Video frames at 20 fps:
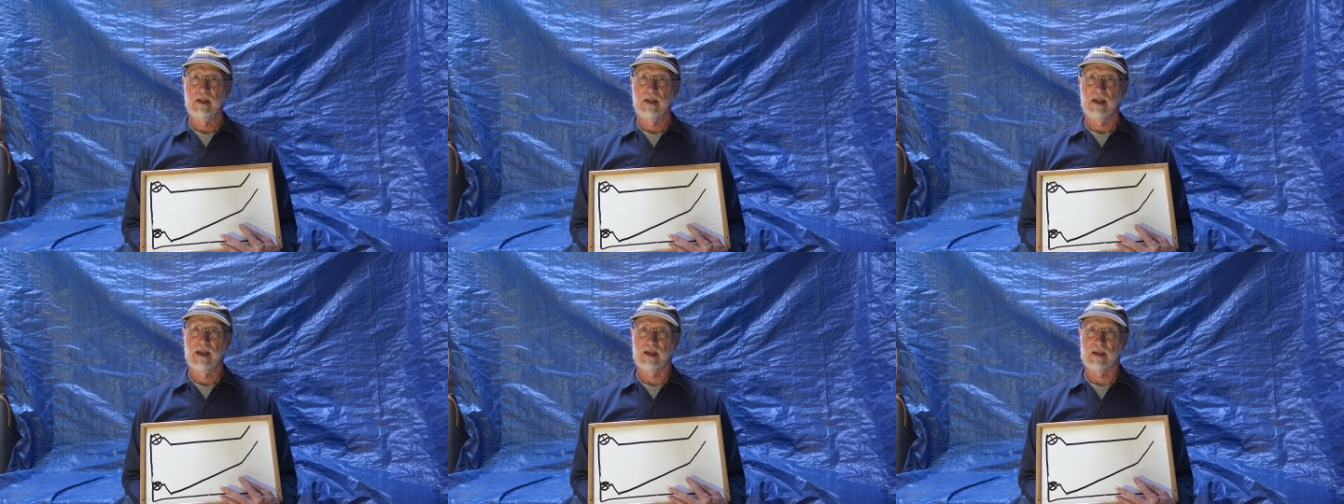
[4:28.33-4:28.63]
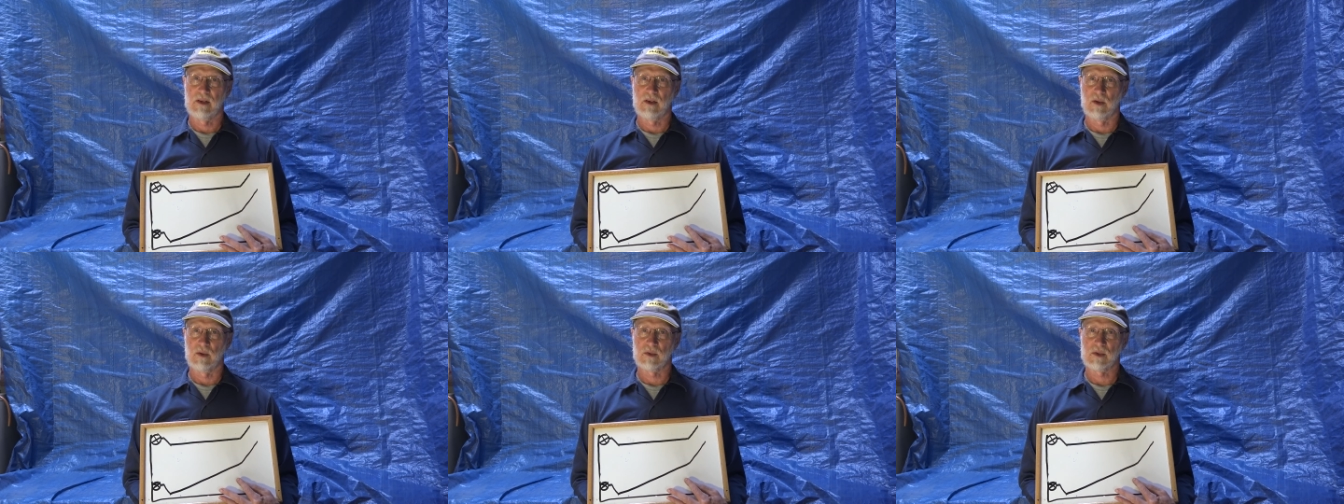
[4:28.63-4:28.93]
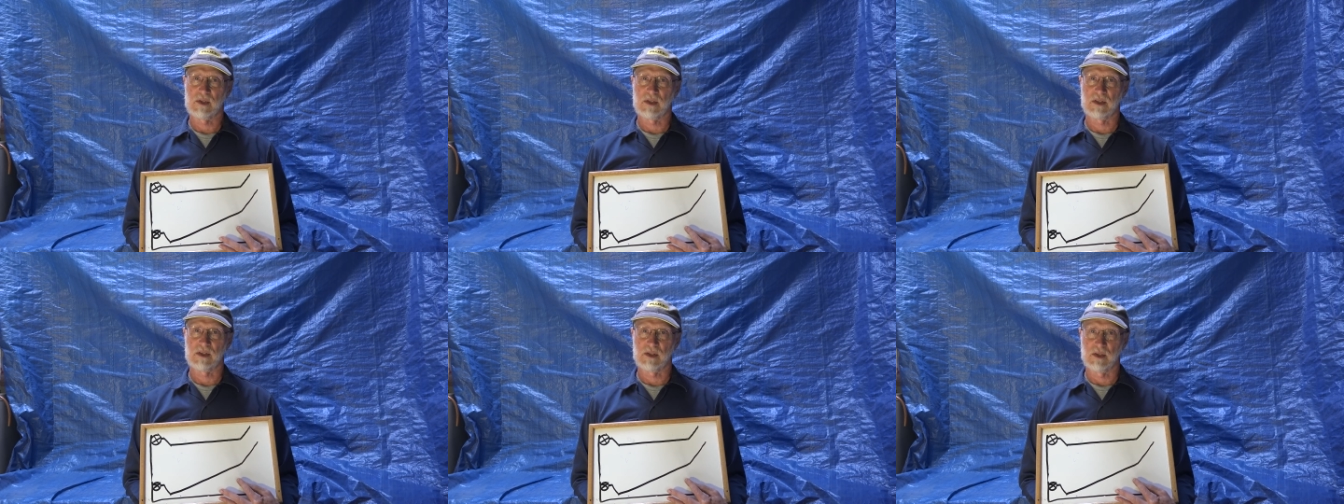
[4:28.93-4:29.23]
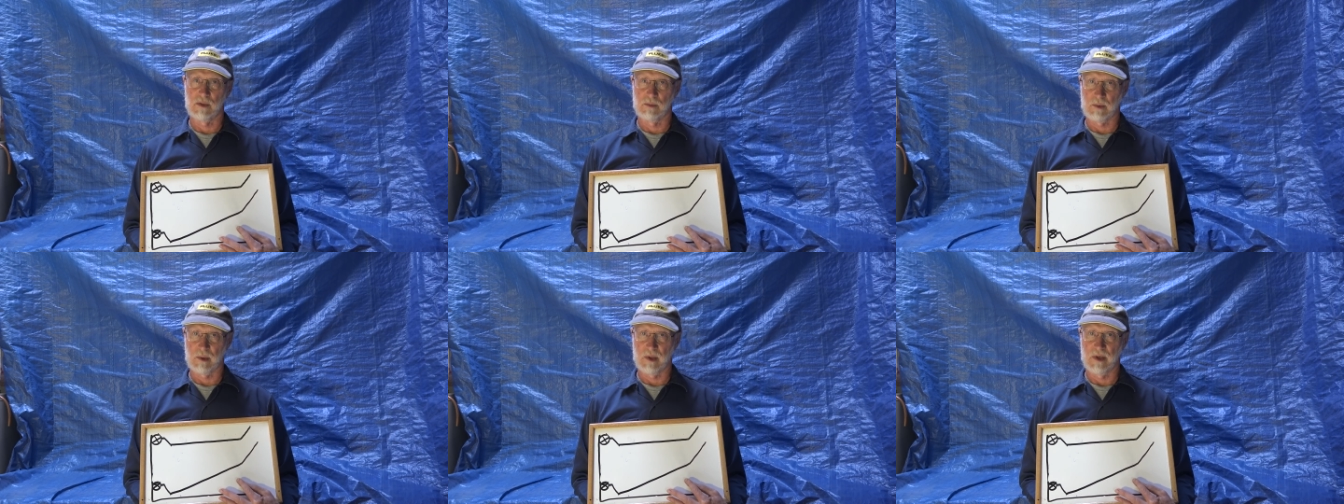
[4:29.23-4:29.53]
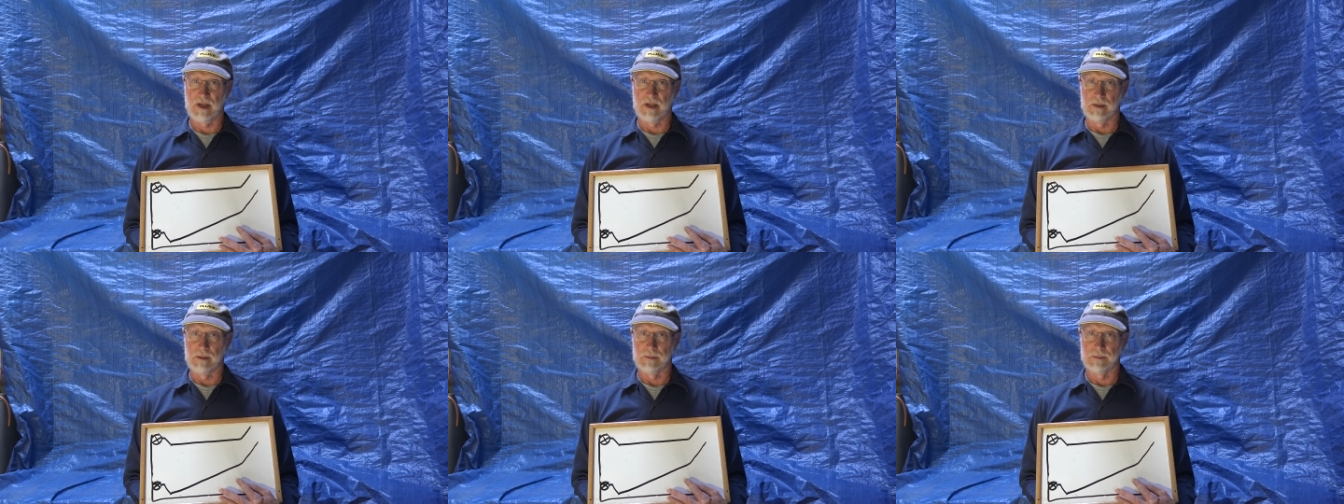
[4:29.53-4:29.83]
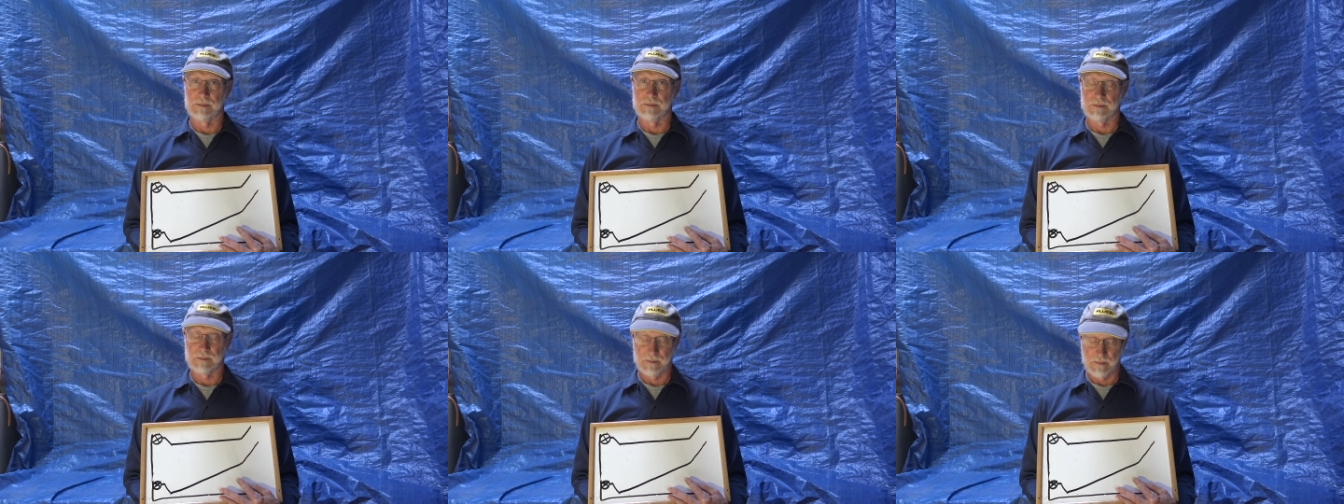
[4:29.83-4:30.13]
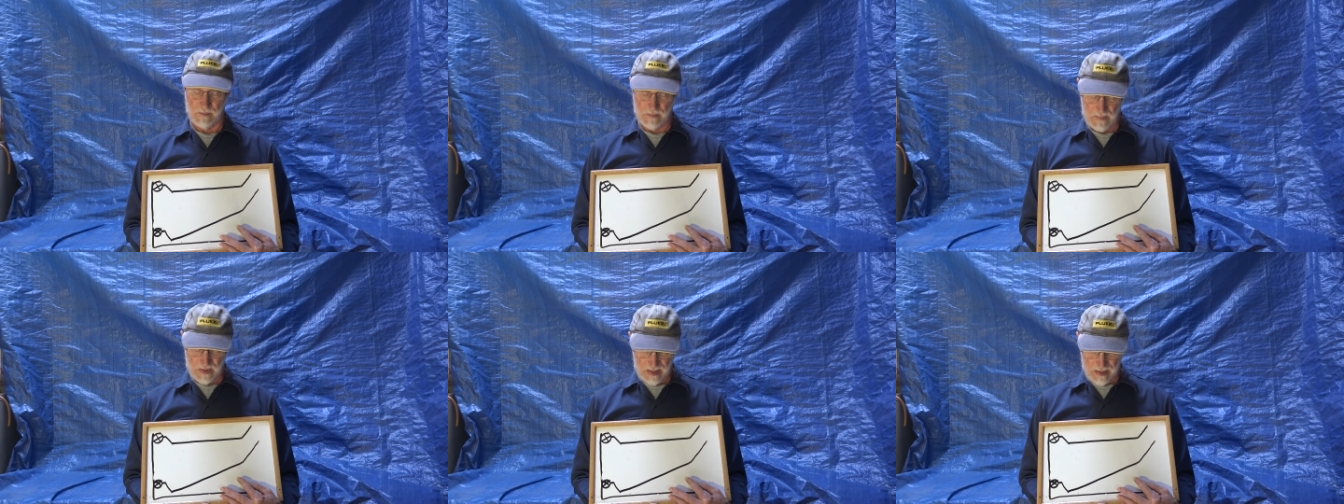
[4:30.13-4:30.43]
it goes to superheat.
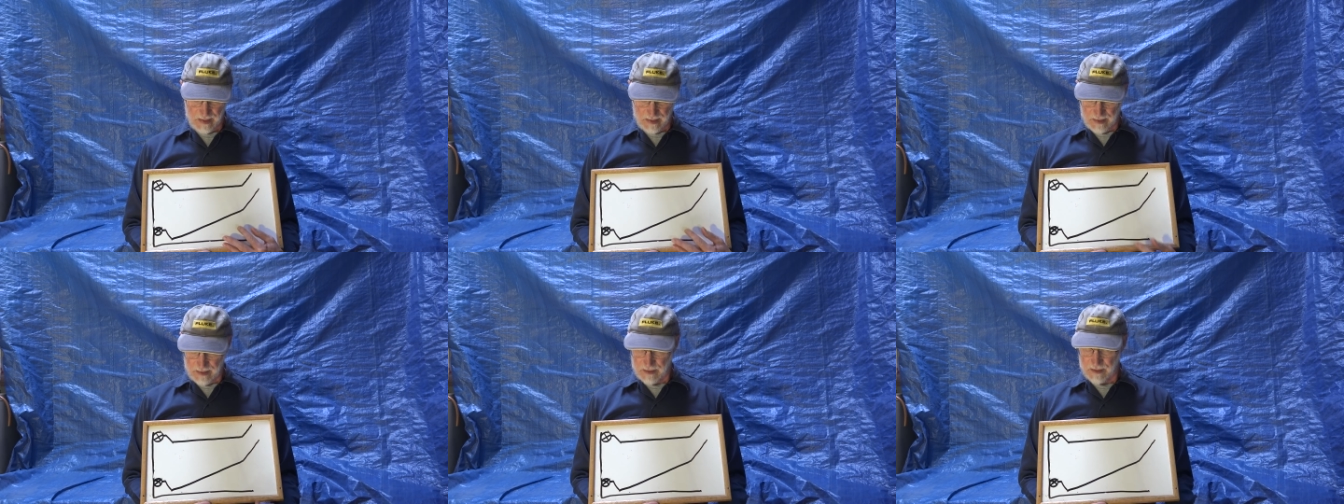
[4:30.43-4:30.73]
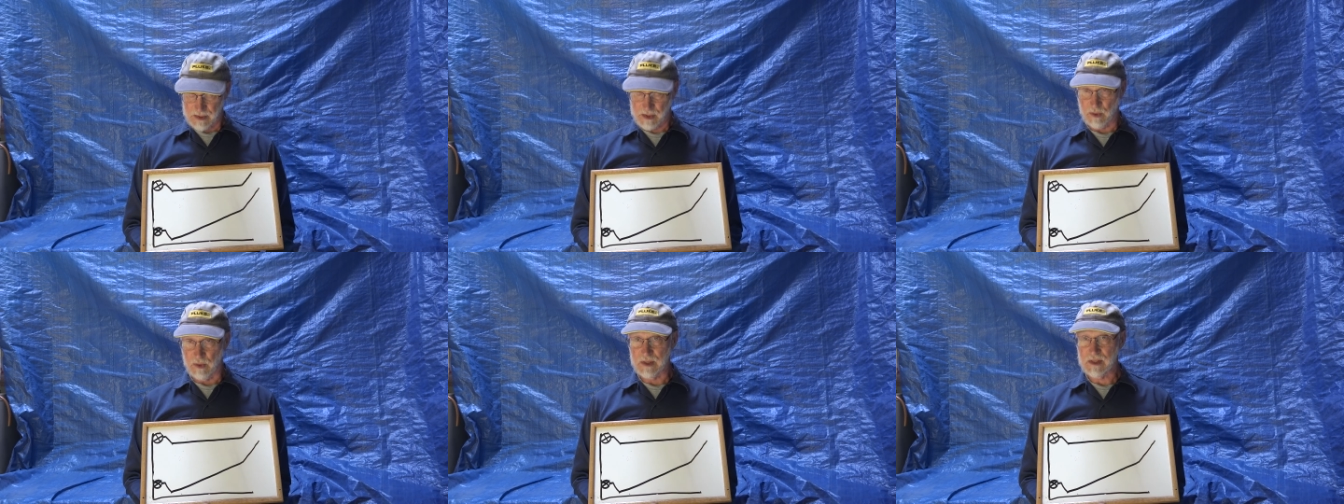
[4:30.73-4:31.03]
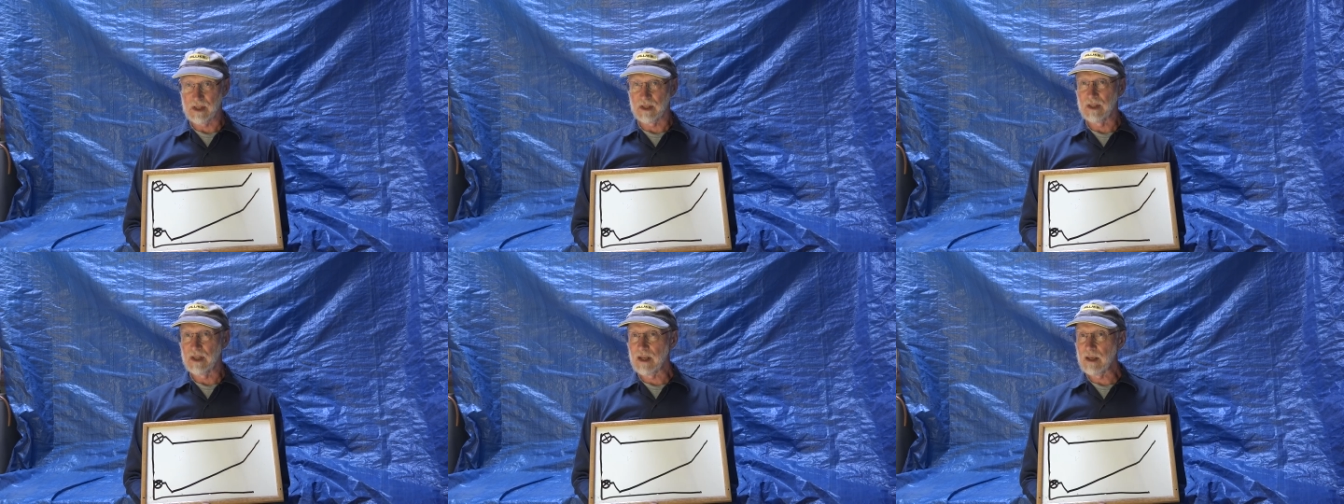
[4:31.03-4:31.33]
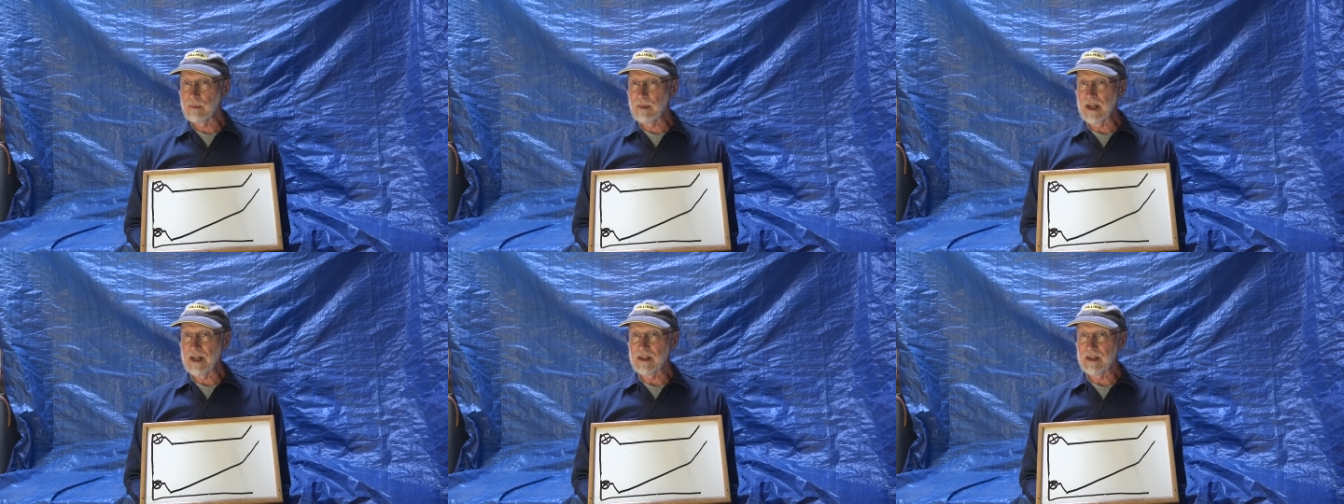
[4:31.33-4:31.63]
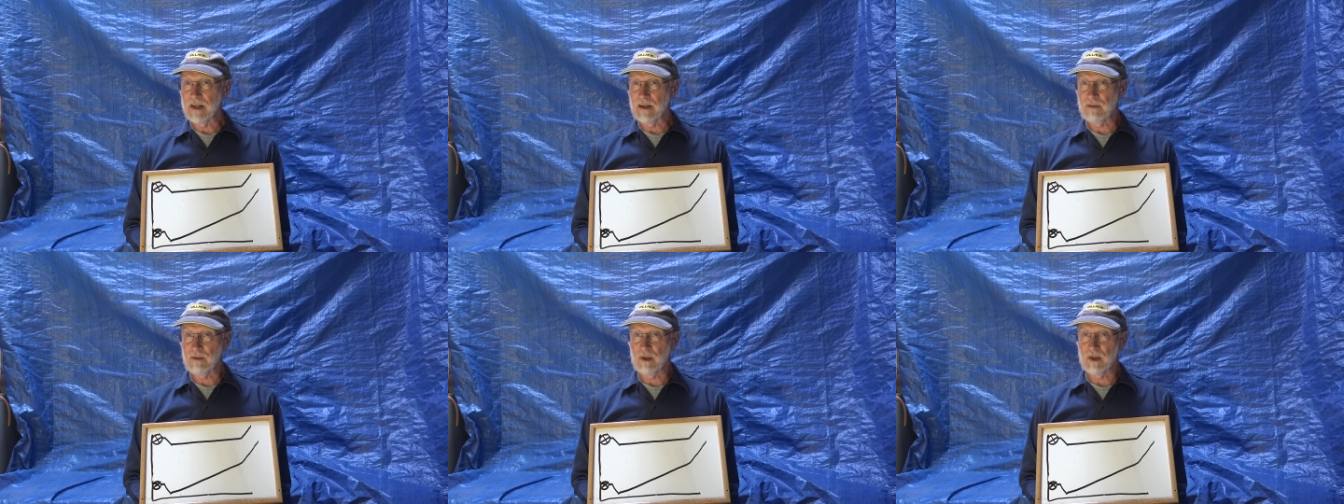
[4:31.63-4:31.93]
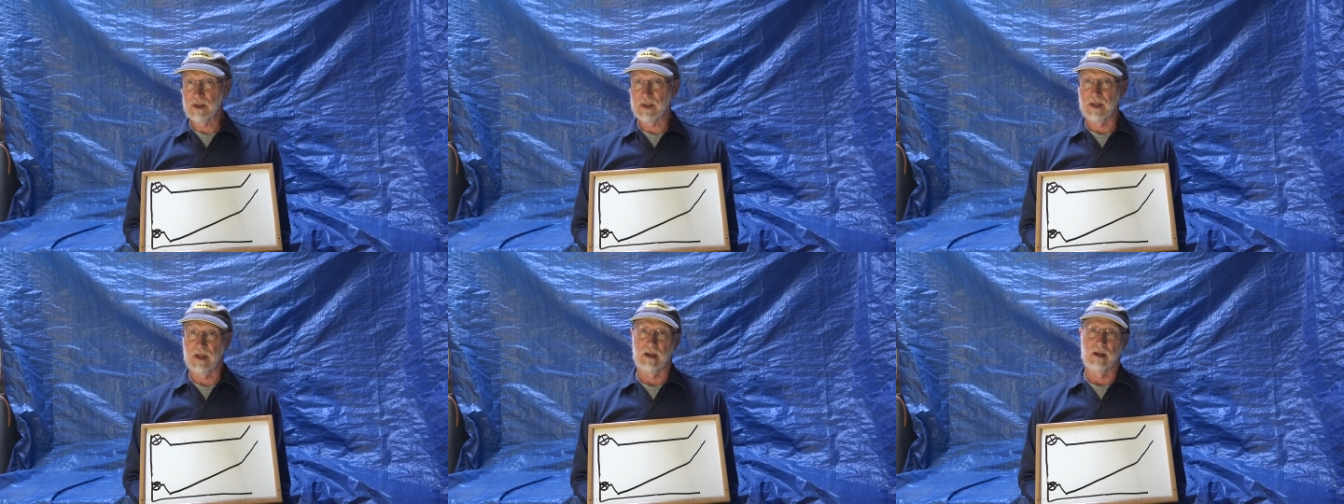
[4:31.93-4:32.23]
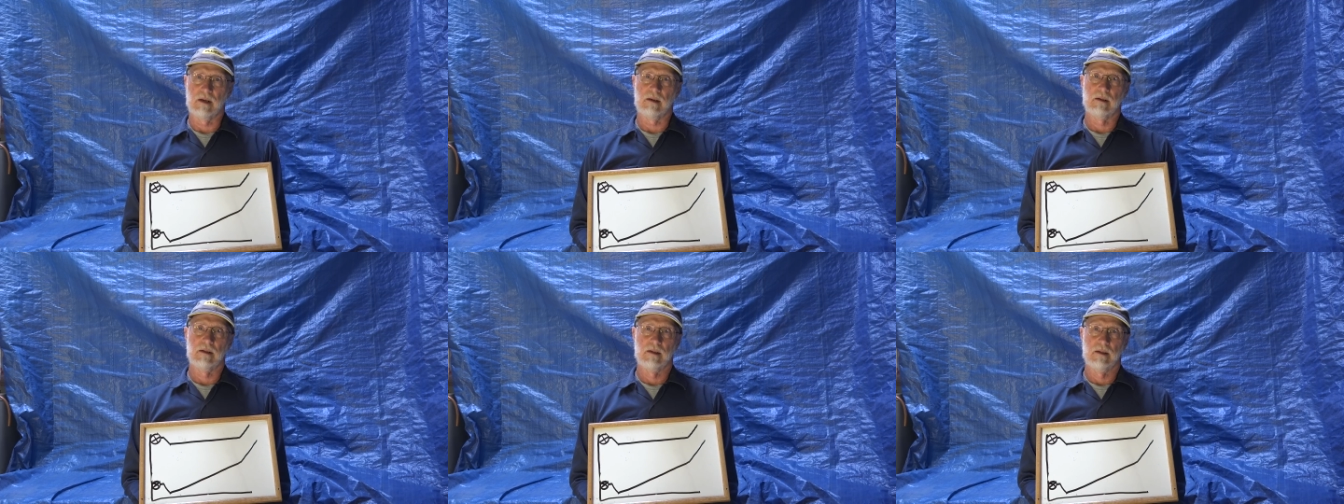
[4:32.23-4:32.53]
So it's a little bit different there.